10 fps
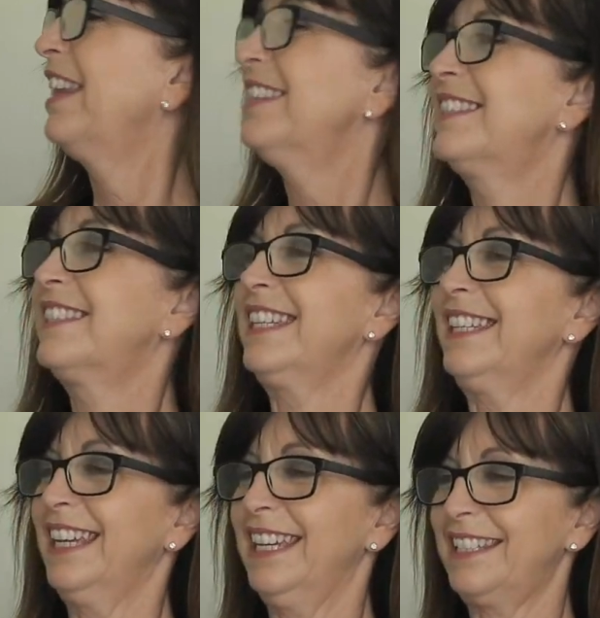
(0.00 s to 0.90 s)
This
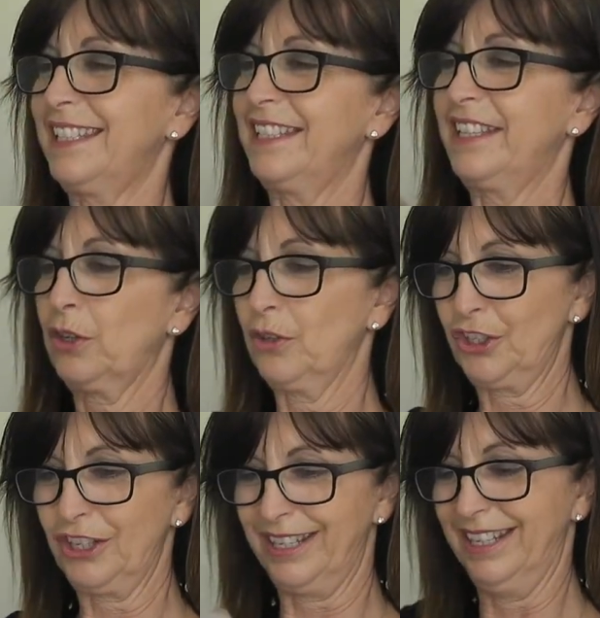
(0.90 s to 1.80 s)
is the
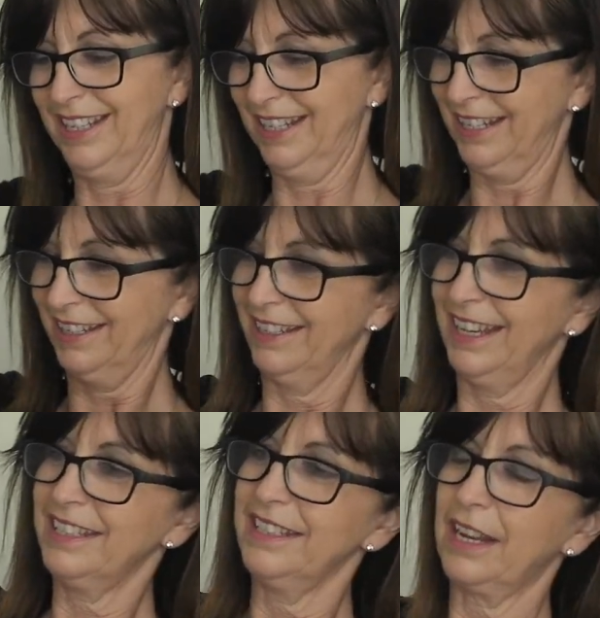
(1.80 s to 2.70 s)
cushion.
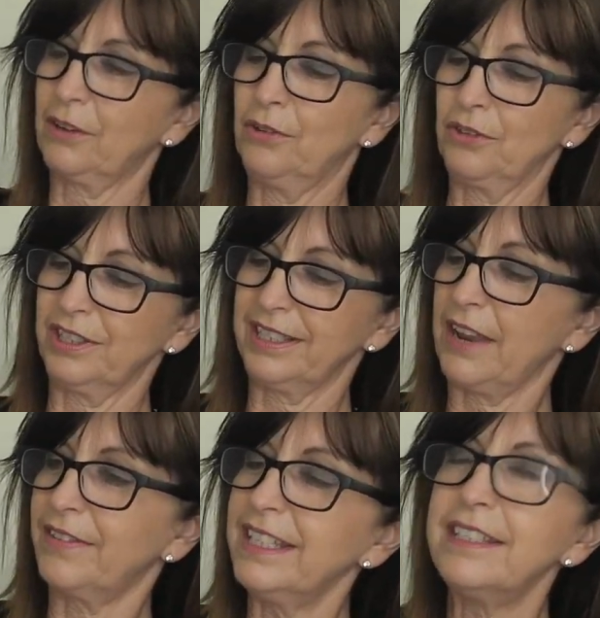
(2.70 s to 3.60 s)
Isn't that gorgeous?
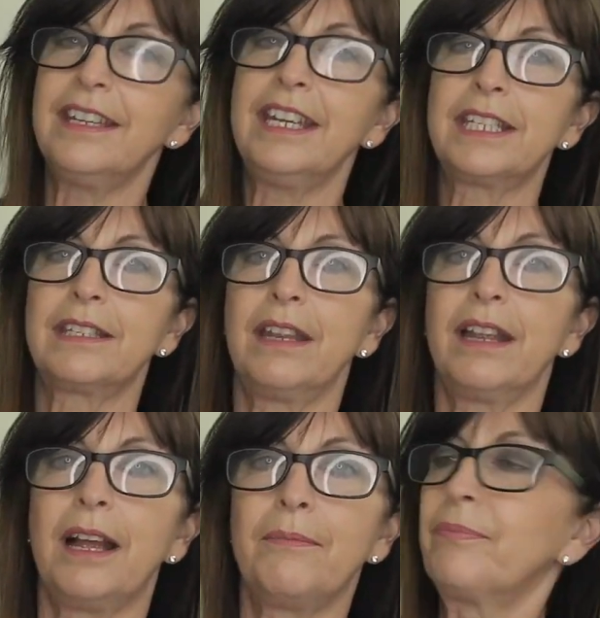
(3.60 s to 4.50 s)
Now, this is
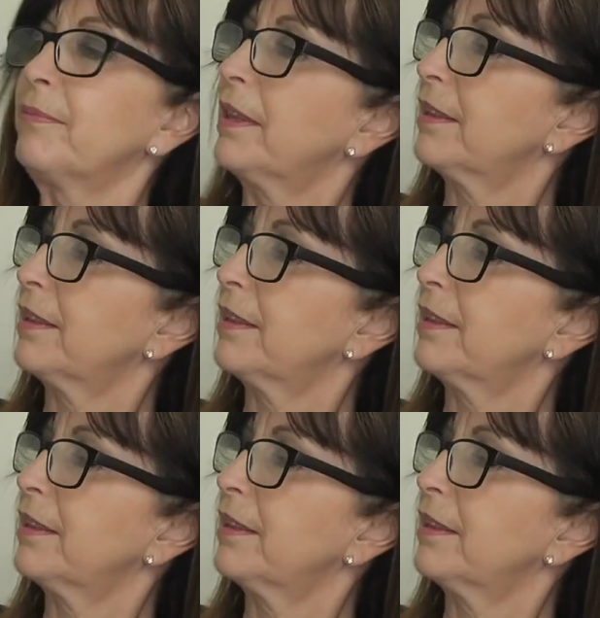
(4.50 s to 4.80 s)
a